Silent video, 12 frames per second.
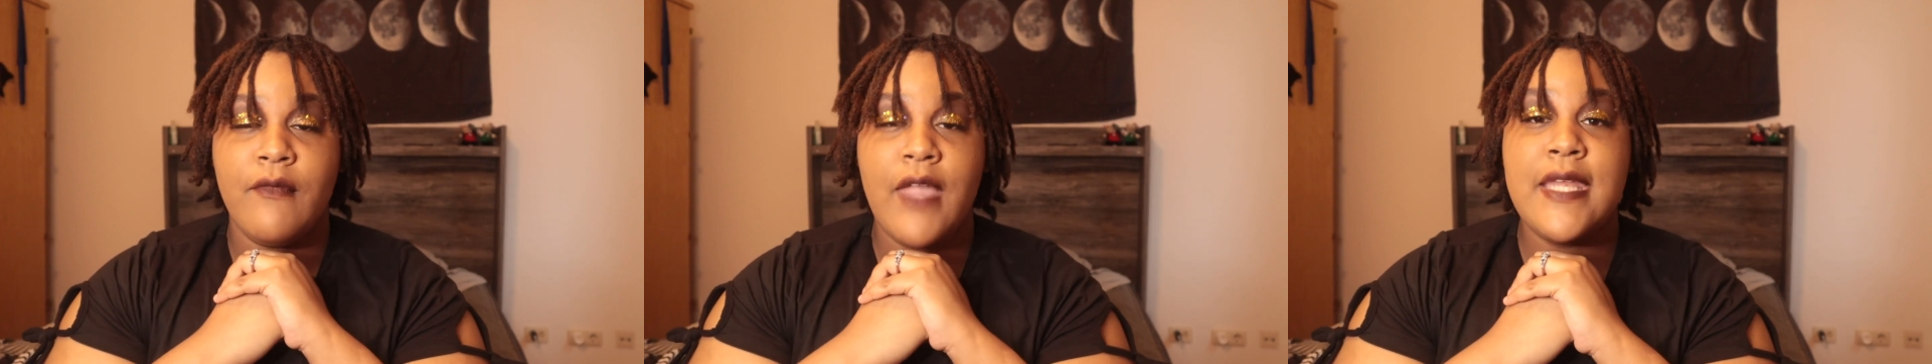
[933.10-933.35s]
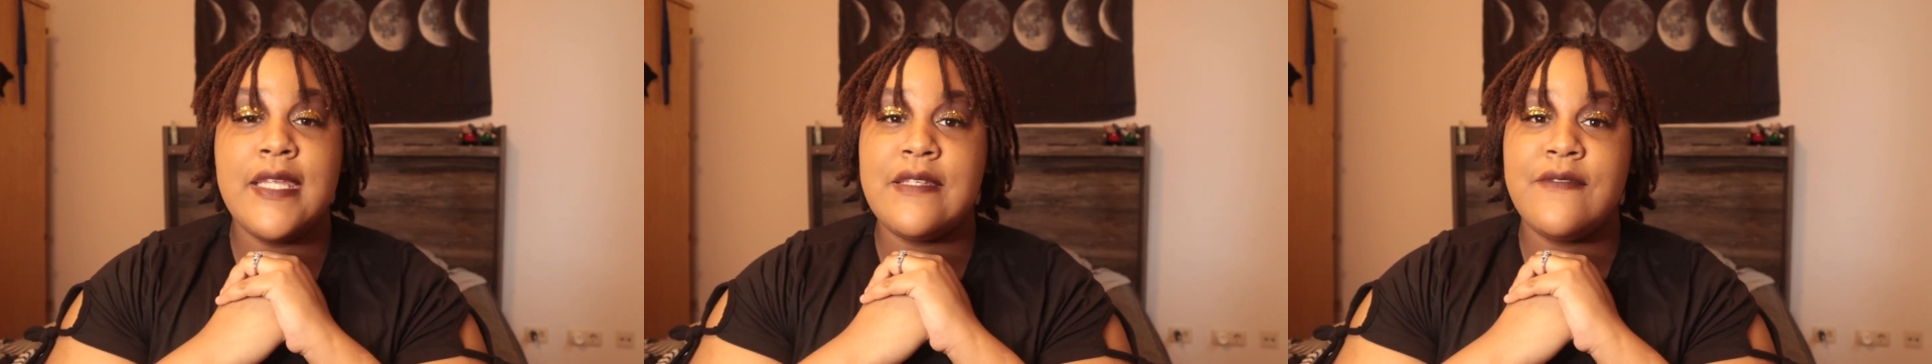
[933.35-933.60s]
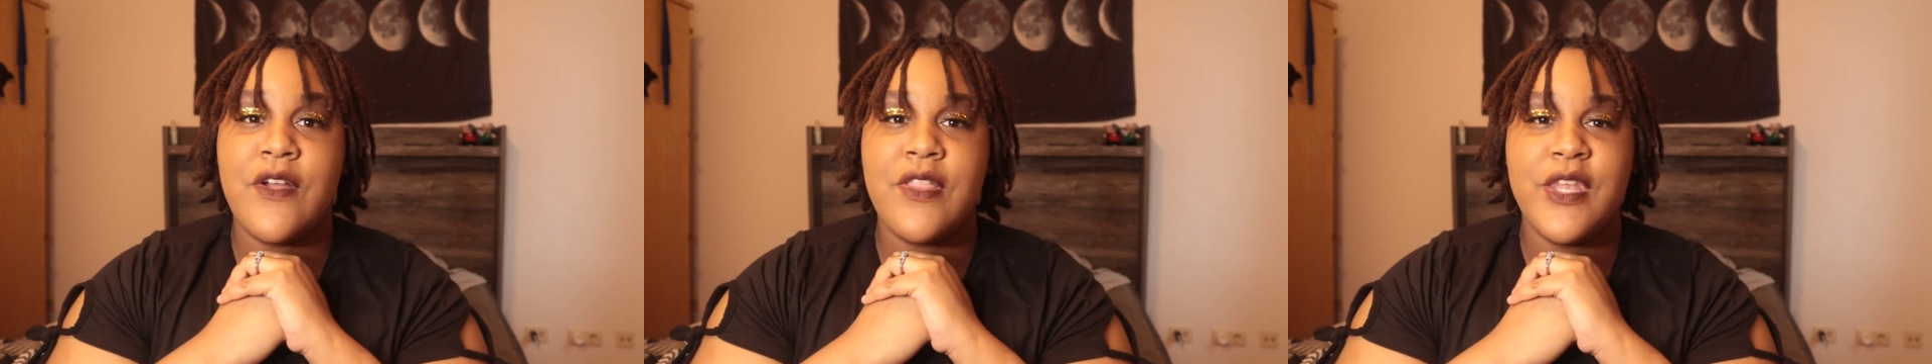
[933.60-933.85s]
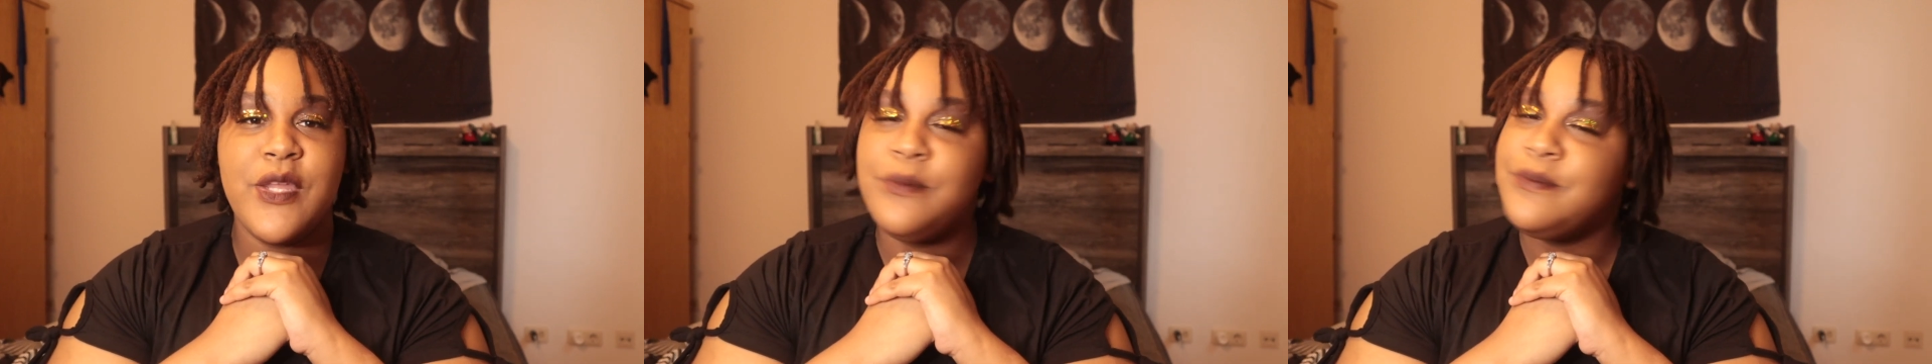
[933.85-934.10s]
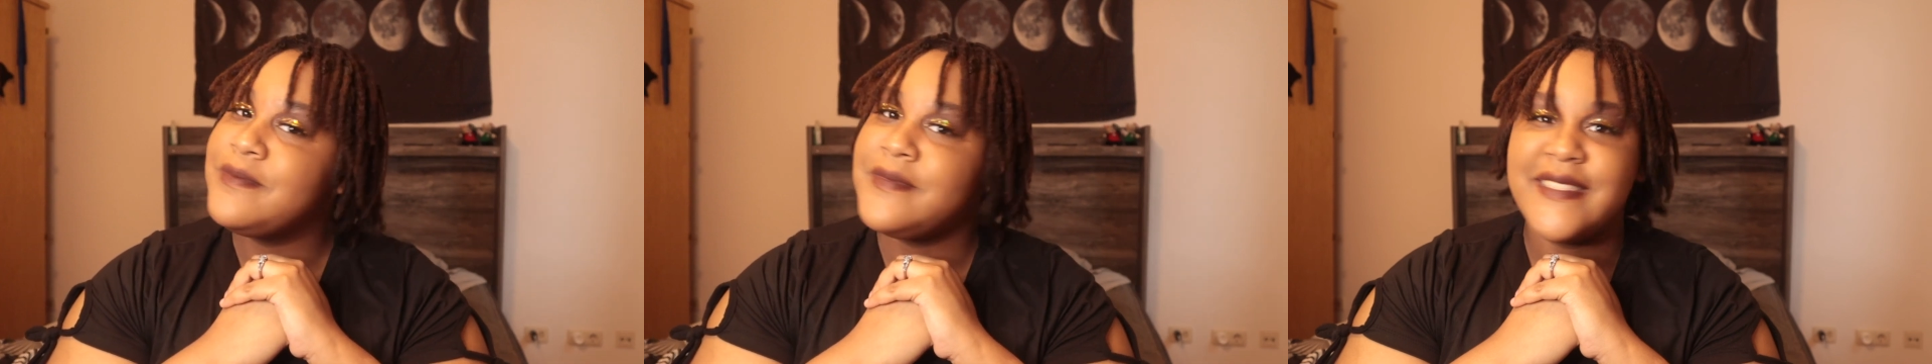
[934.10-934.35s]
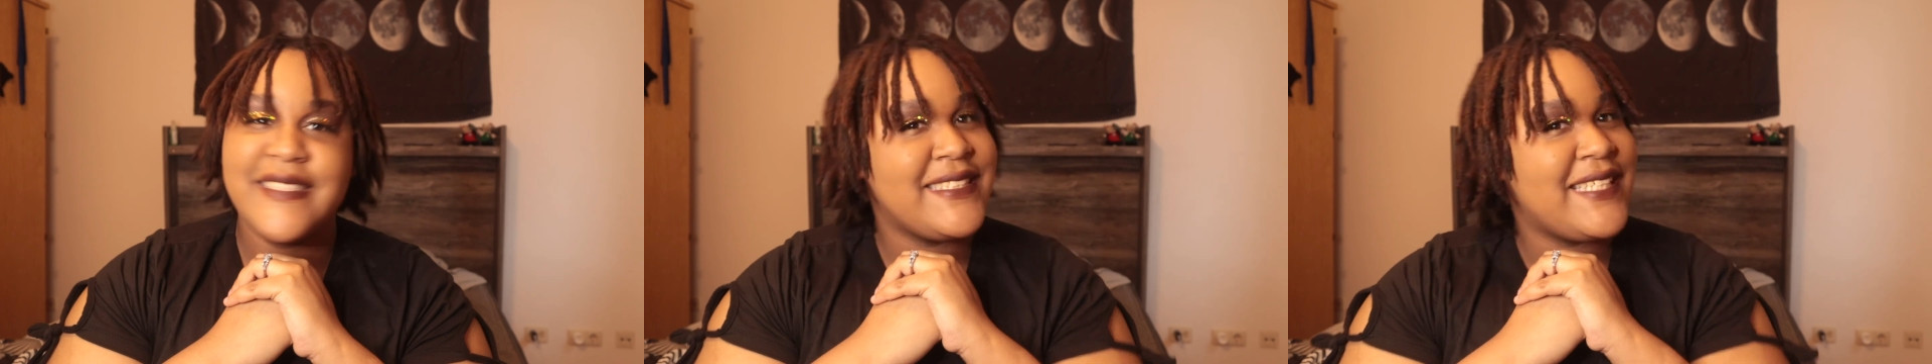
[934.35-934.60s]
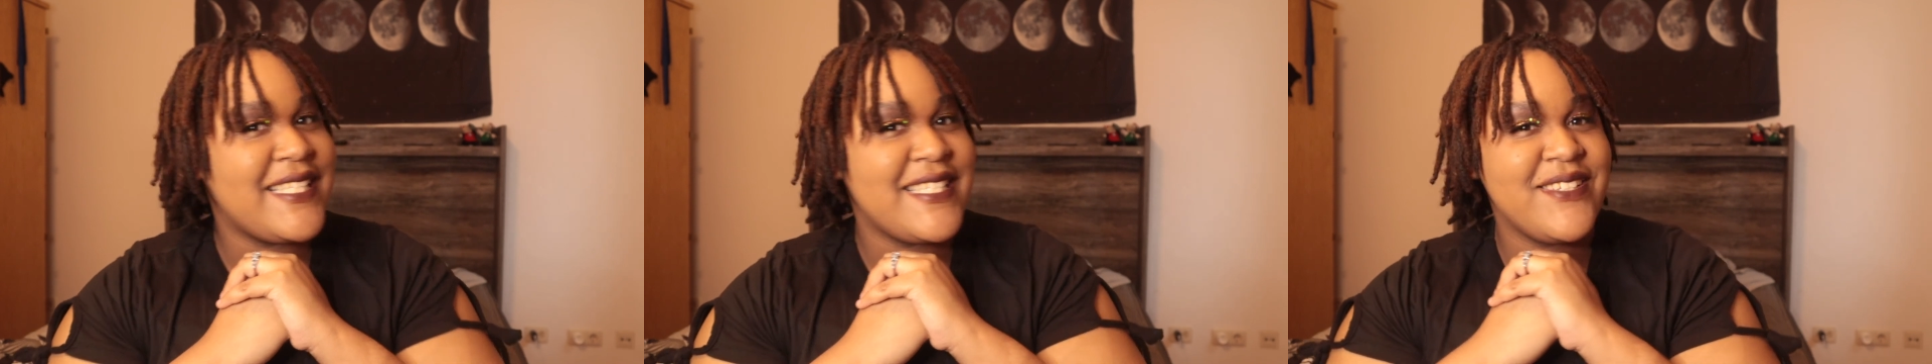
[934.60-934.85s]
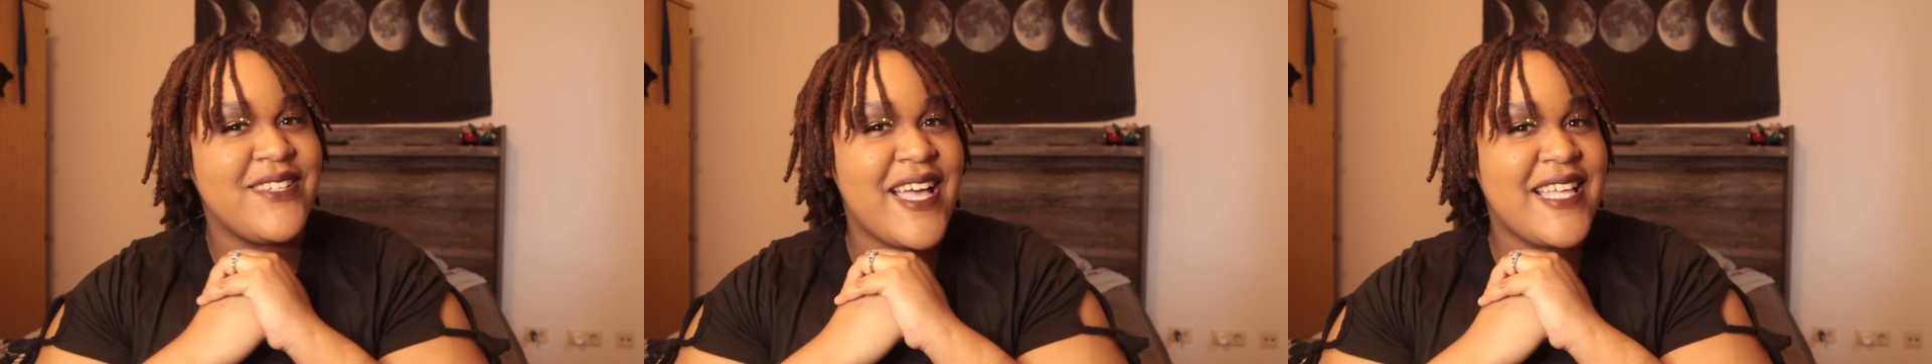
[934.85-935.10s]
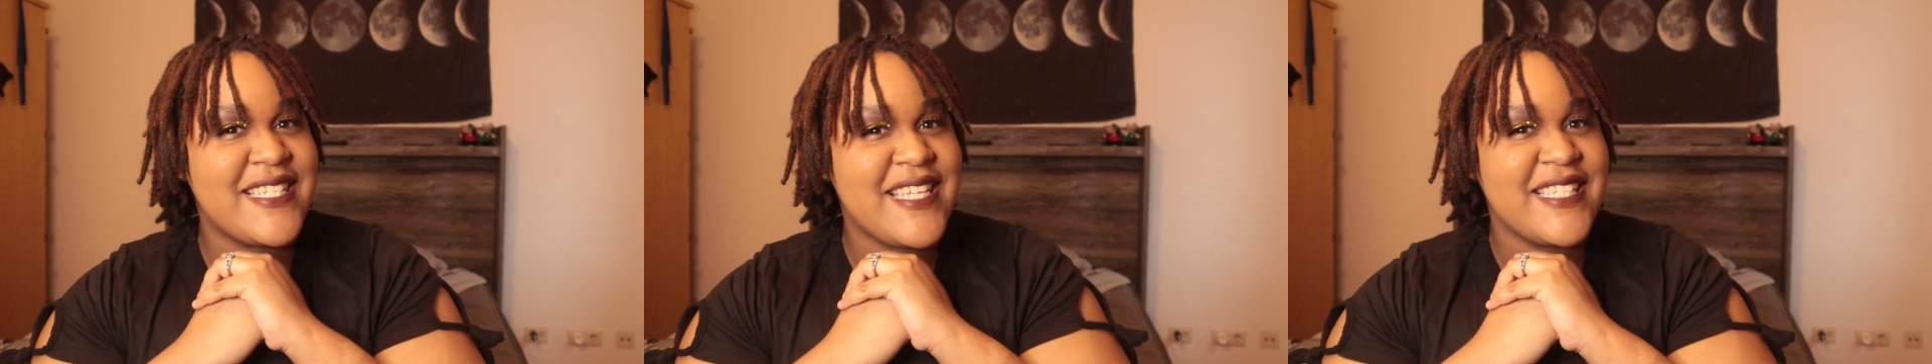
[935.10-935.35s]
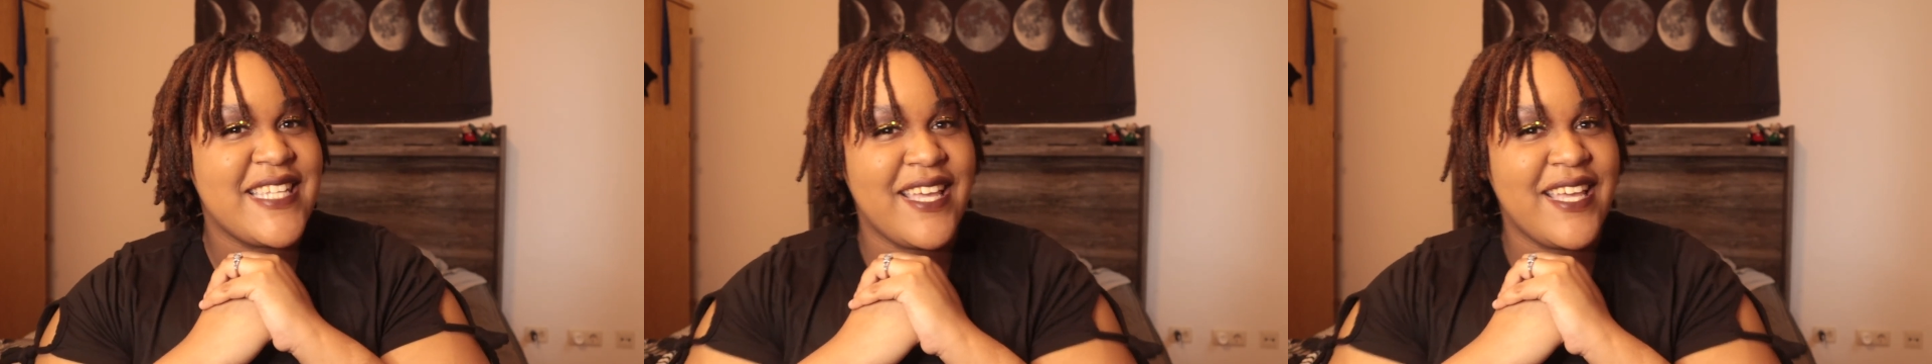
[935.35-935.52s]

And into further ado, I'll see you guys next